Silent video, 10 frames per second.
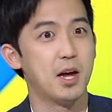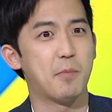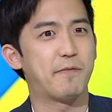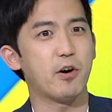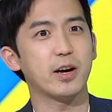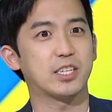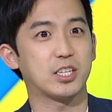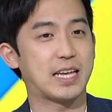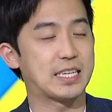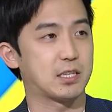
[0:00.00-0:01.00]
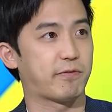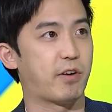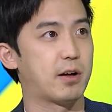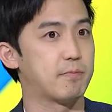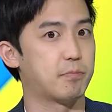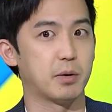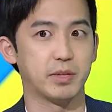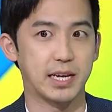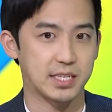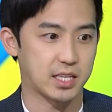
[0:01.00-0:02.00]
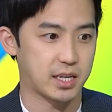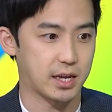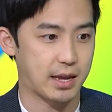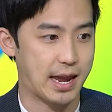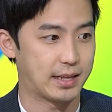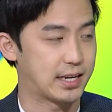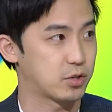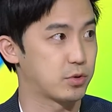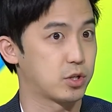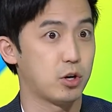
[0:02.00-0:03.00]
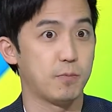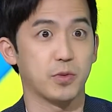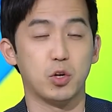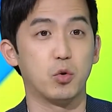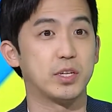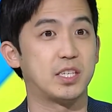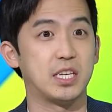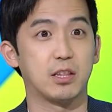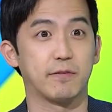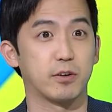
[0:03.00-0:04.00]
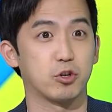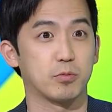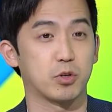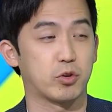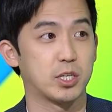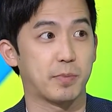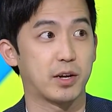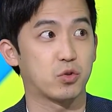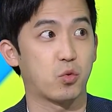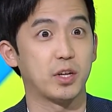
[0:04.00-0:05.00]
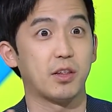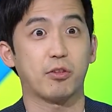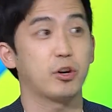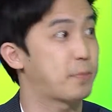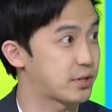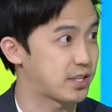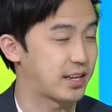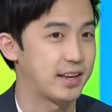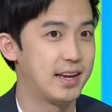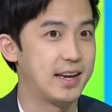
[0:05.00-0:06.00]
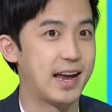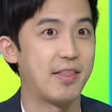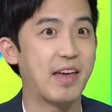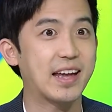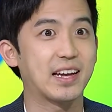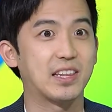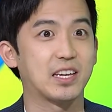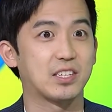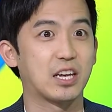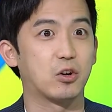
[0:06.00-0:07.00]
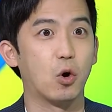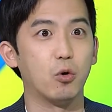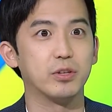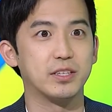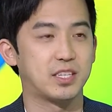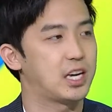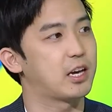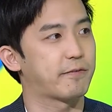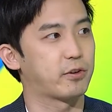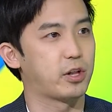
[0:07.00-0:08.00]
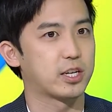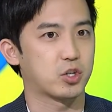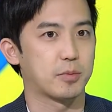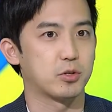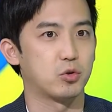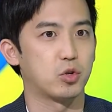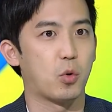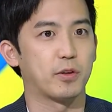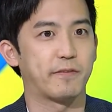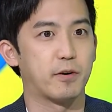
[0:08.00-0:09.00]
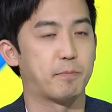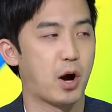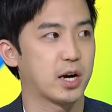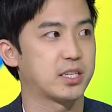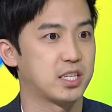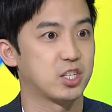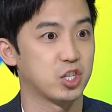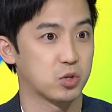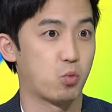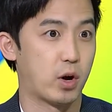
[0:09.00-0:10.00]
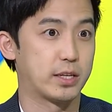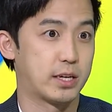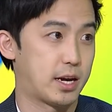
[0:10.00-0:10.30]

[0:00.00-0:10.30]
But Fall Guys just has this fun, bubbly aesthetic, and as a result, you only see their viewership decrease by 20, 30%. And that, I think, is a golden ticket for a lot of streamers who don't want to feel boxed into just one game.